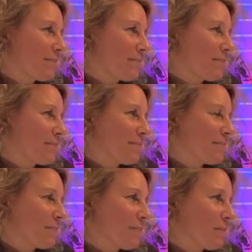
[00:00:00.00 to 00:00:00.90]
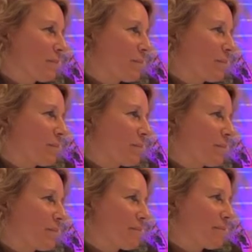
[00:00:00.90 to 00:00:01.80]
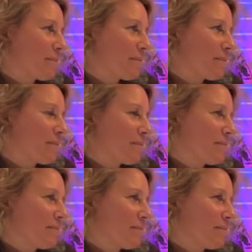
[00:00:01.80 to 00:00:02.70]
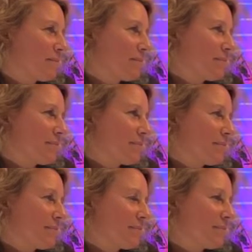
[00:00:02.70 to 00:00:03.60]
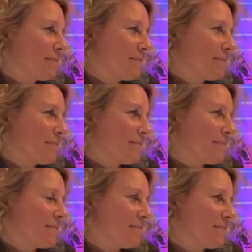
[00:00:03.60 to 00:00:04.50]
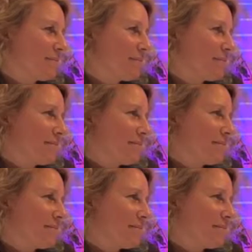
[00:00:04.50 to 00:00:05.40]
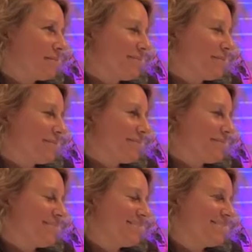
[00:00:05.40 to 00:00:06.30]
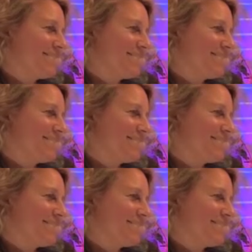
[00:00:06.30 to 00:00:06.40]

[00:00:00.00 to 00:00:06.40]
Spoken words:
The person shown says nothing.